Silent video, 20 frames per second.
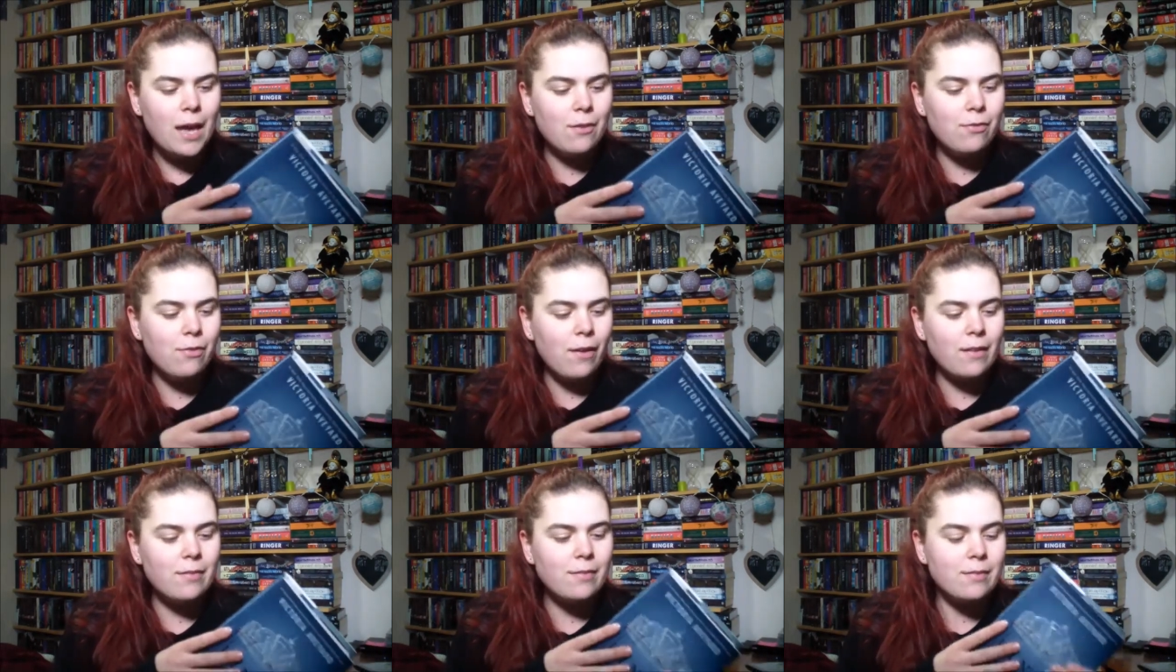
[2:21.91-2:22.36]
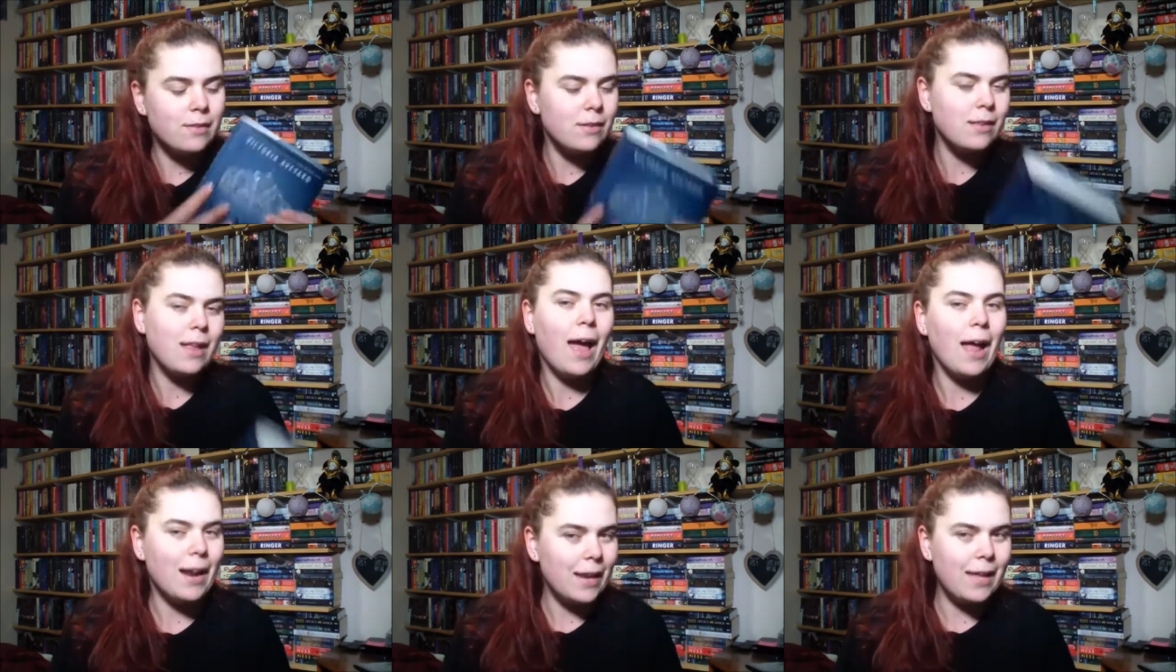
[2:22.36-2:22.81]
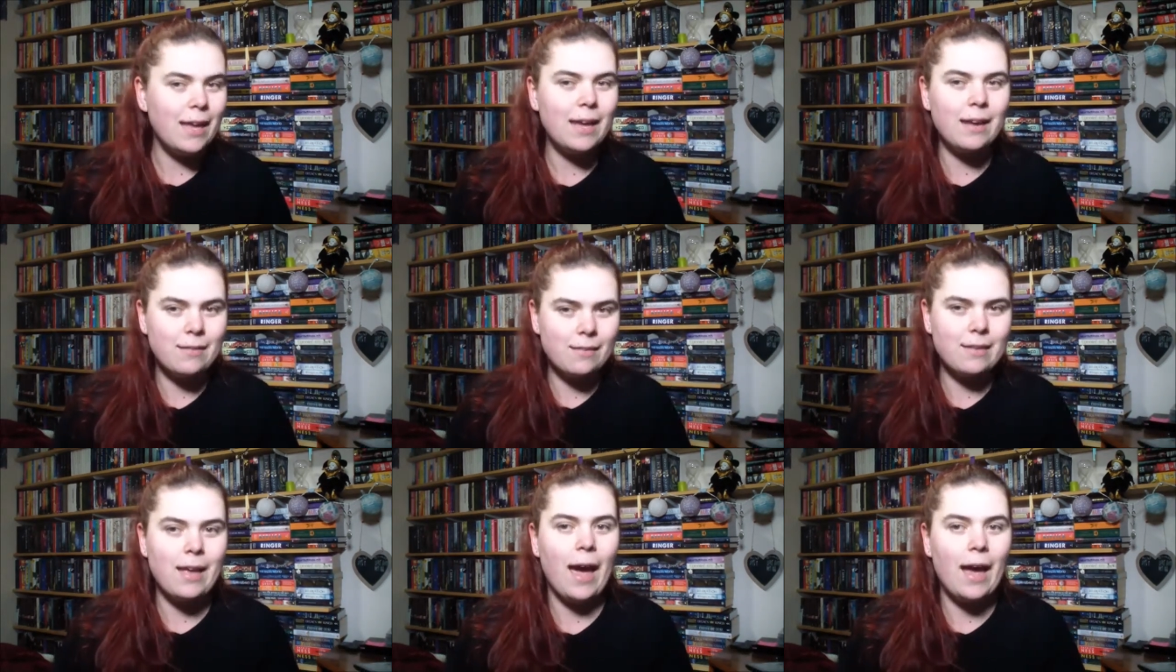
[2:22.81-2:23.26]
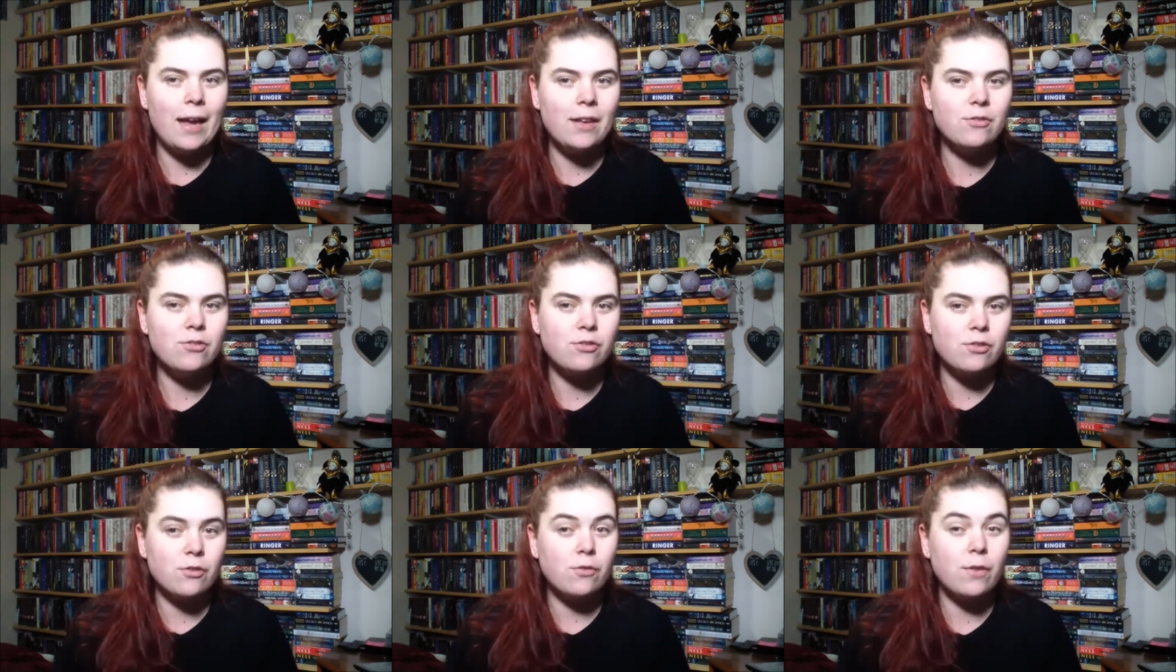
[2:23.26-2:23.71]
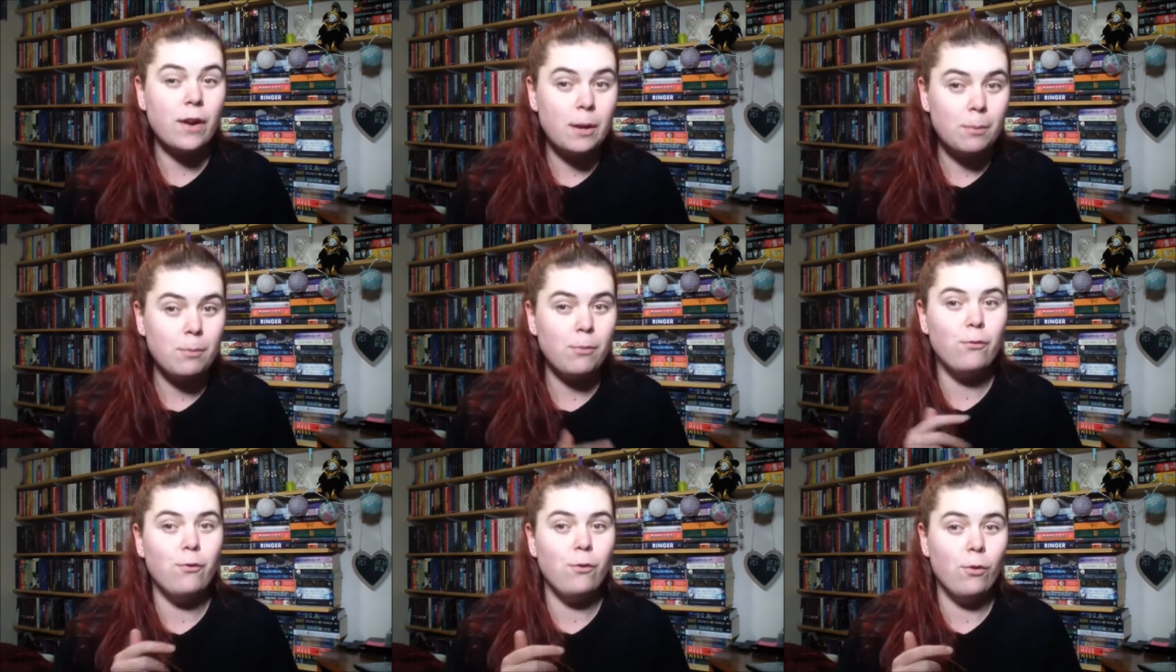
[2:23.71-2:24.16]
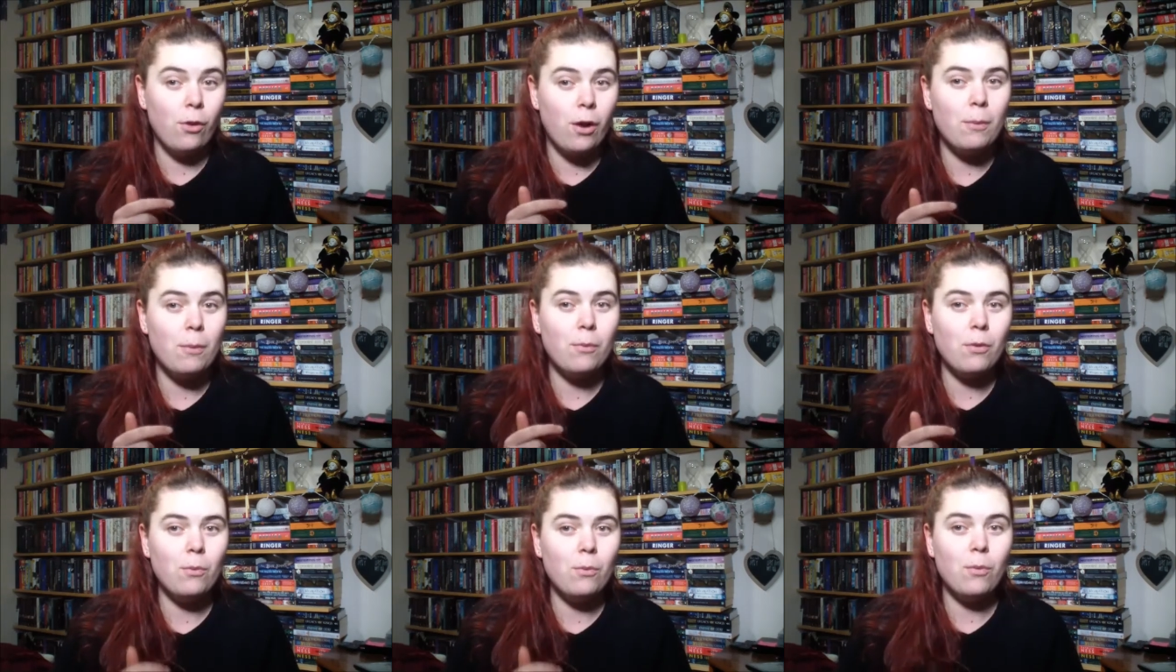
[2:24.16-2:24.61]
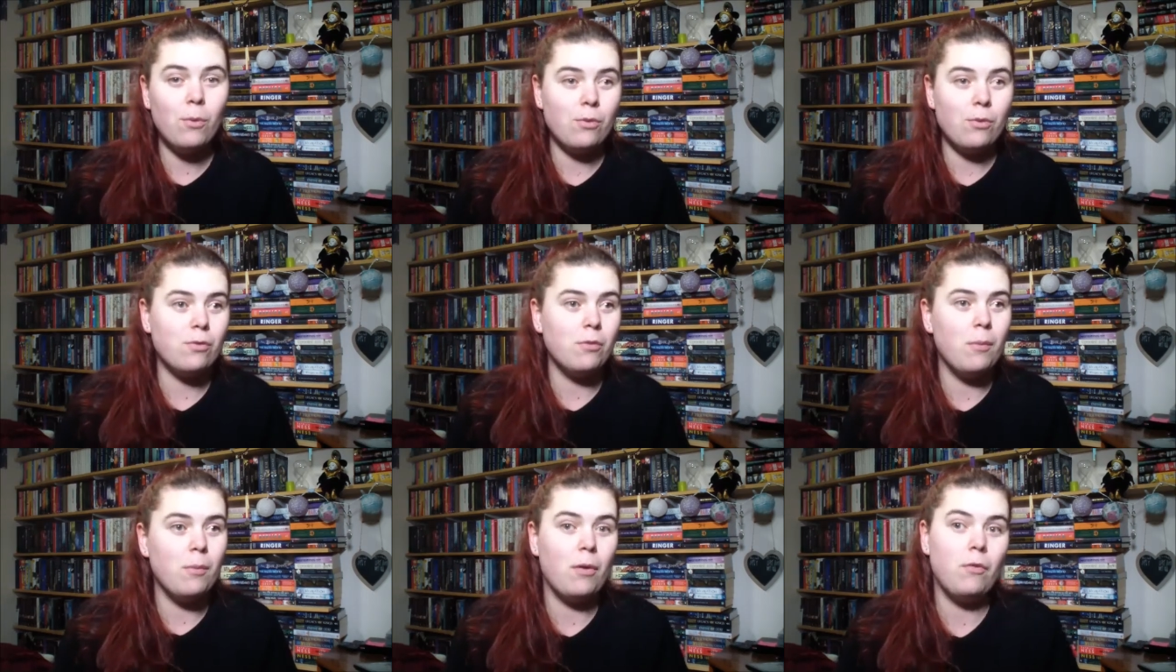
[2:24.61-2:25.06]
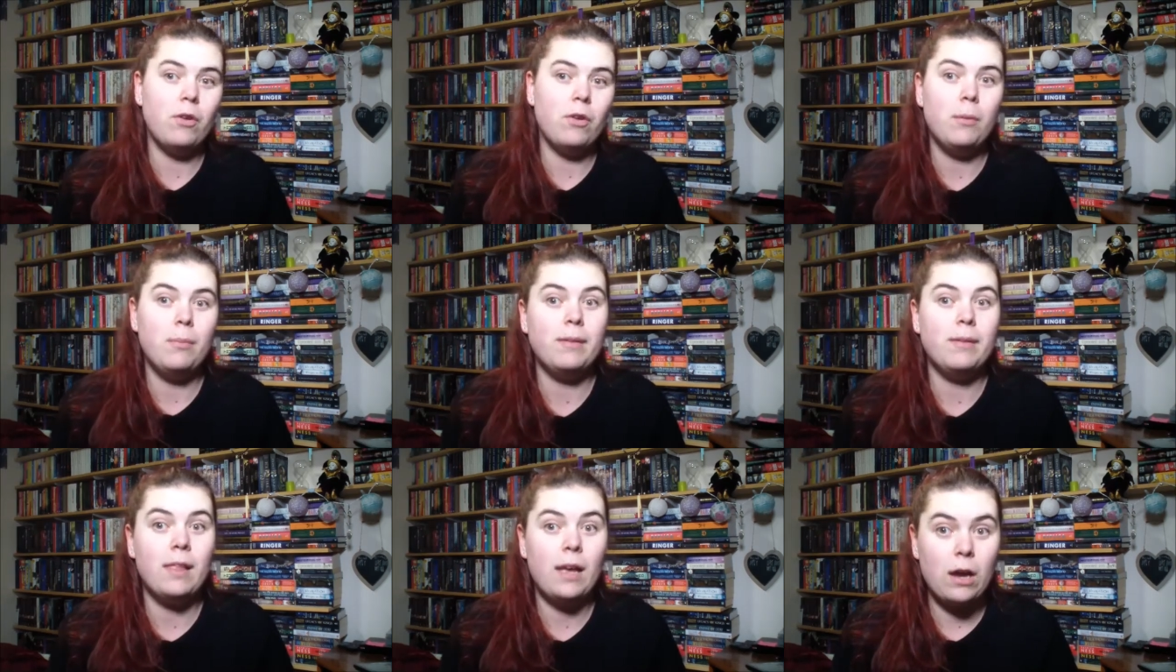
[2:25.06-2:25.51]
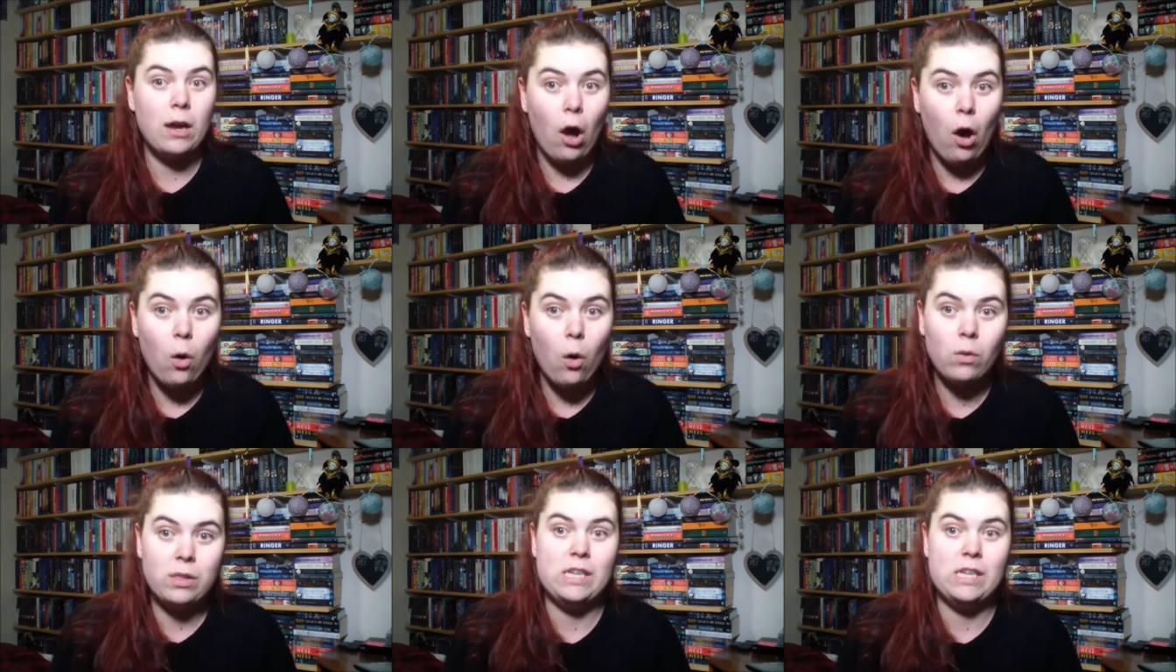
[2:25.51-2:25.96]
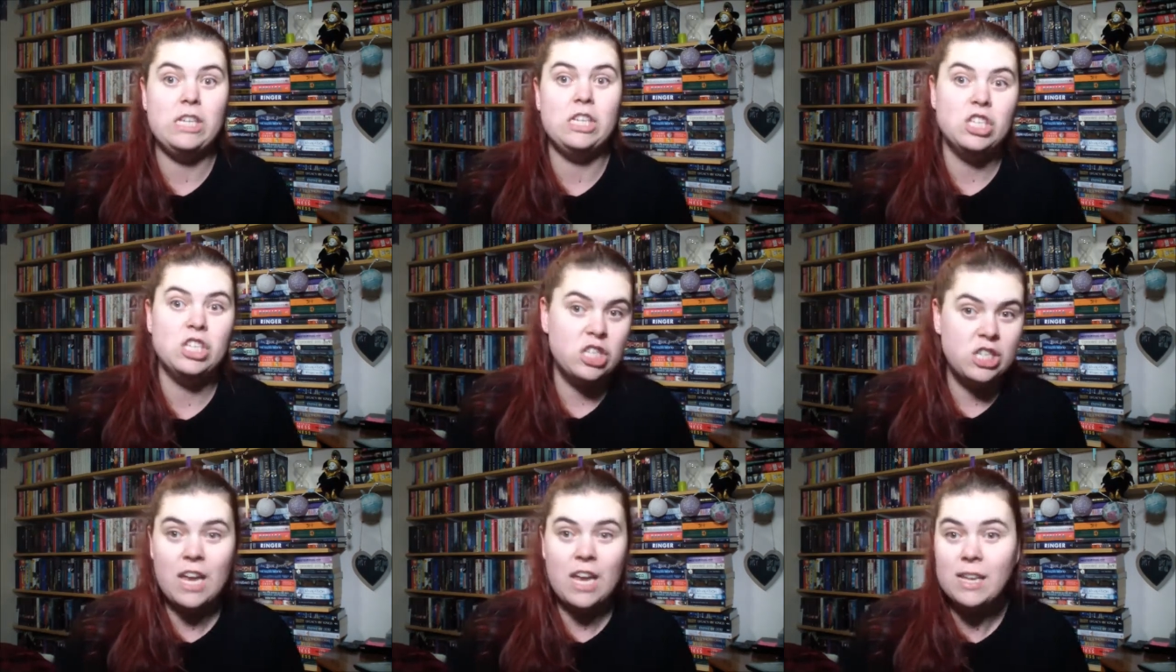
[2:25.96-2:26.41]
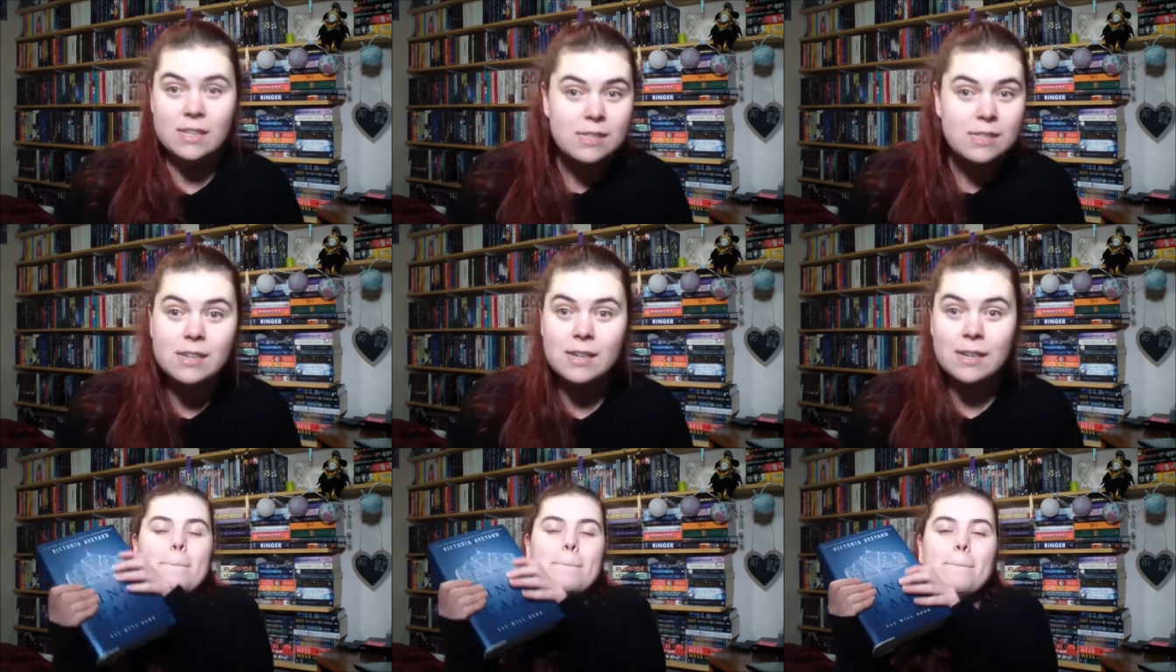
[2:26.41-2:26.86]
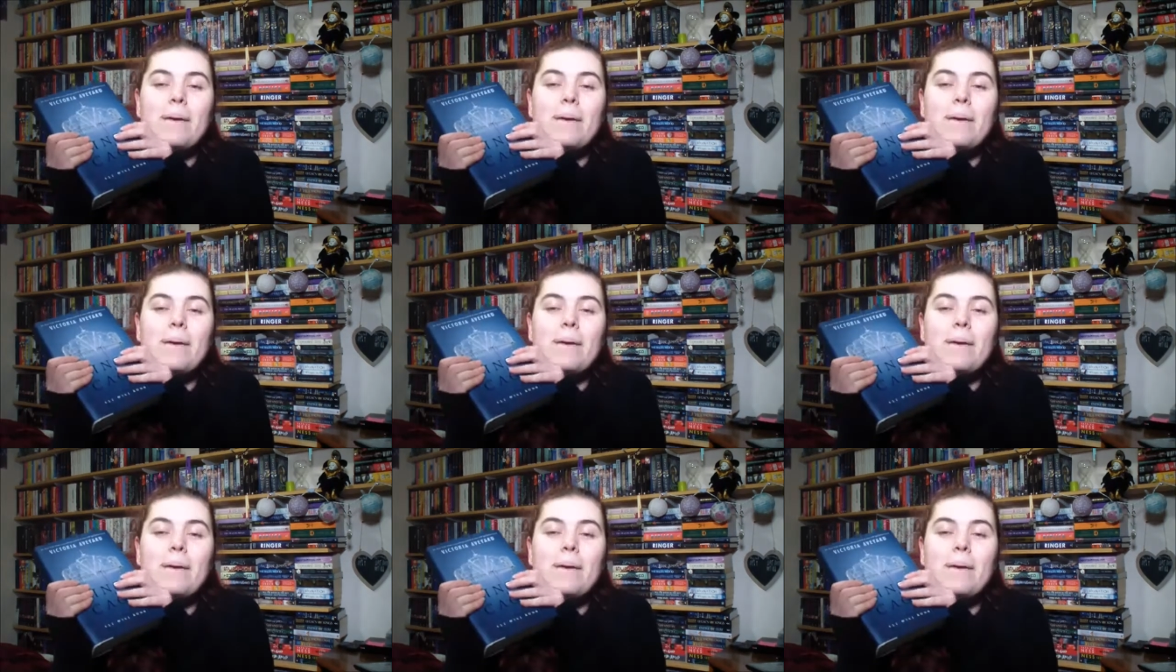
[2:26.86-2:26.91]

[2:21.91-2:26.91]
if I still had King's Cage to read before I bought Warstorm, I would have been like, holy shit.